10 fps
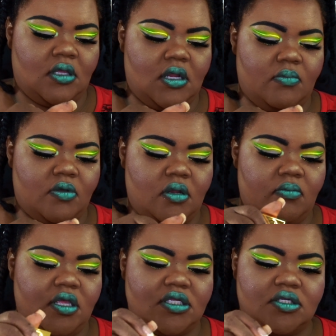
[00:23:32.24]
And I'm gonna
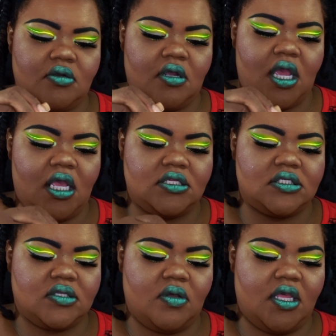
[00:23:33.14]
make sure I
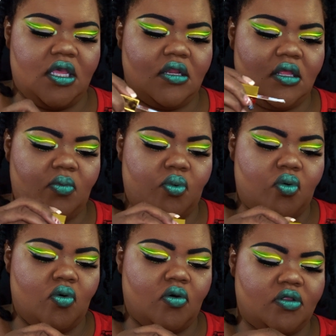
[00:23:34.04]
just go ahead and
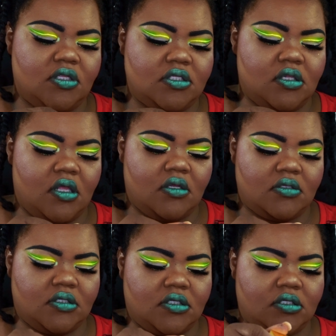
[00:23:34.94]
pour this
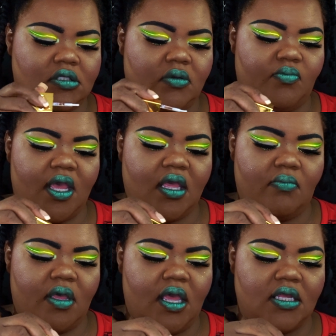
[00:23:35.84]
gloss to the back of
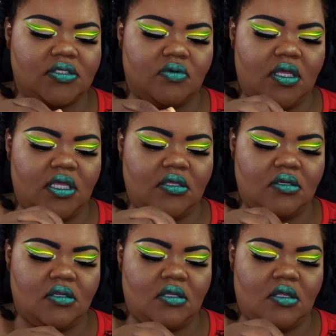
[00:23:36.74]
my actual
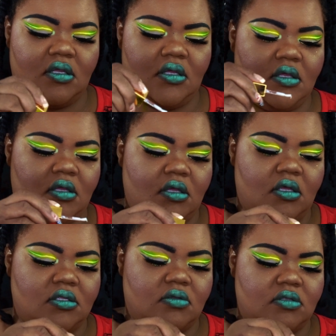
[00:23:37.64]
hand.
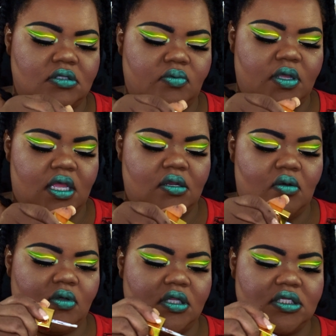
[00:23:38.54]
So this way I
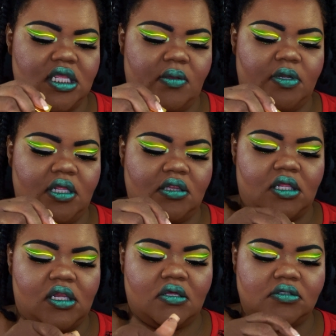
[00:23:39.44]
don't contaminate the
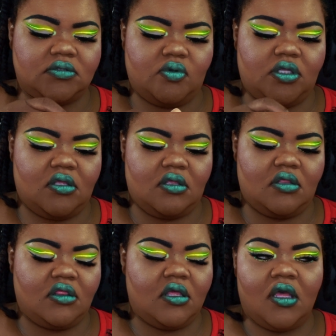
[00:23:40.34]
gloss
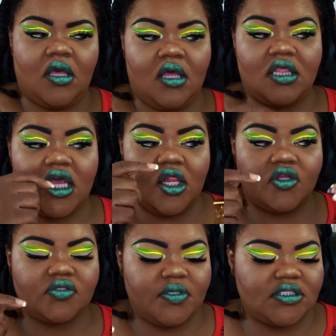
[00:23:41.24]
with the
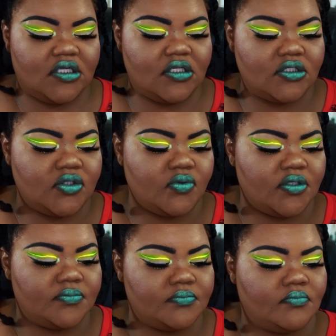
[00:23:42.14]
colors mixing into it.